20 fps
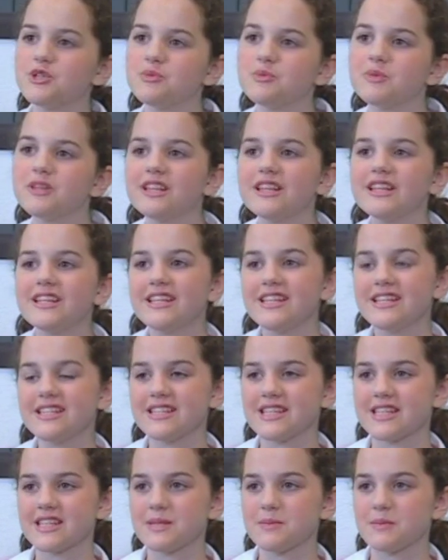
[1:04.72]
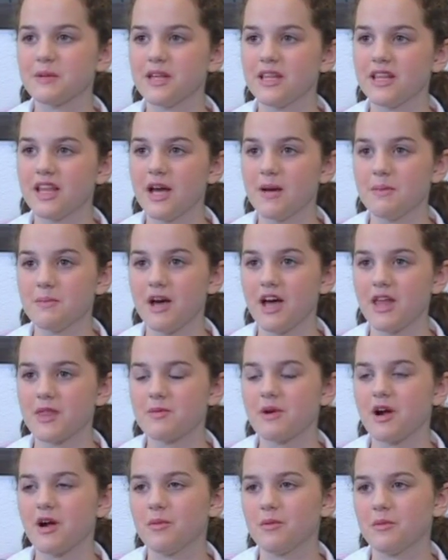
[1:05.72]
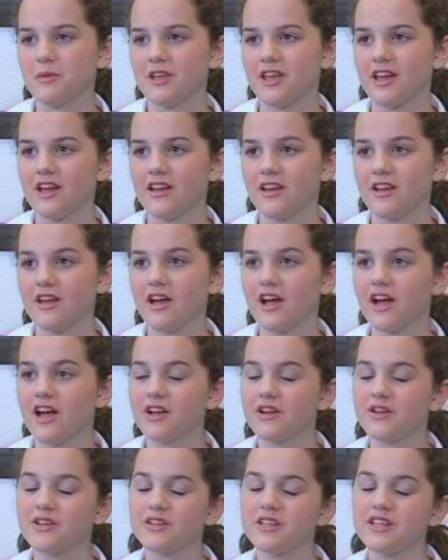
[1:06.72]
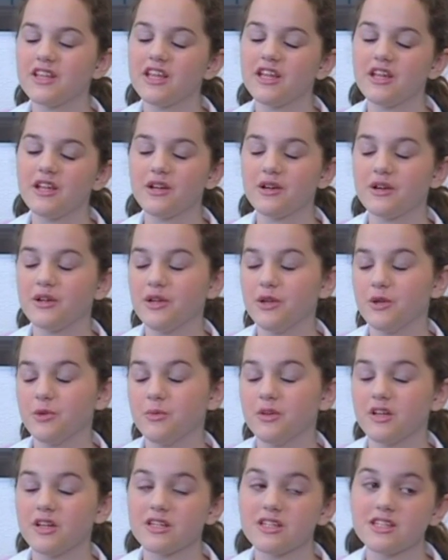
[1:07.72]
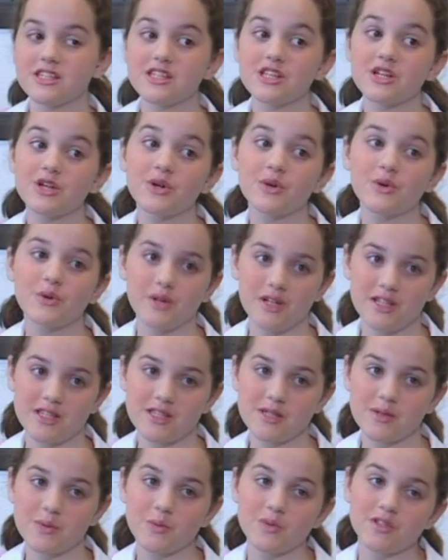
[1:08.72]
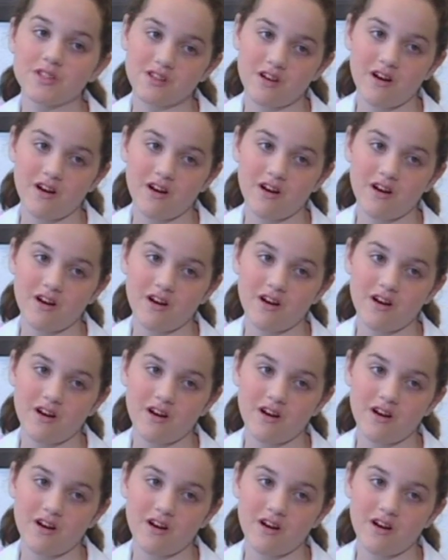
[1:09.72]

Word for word: you please explain that math problem again? I couldn't hear you because Chris was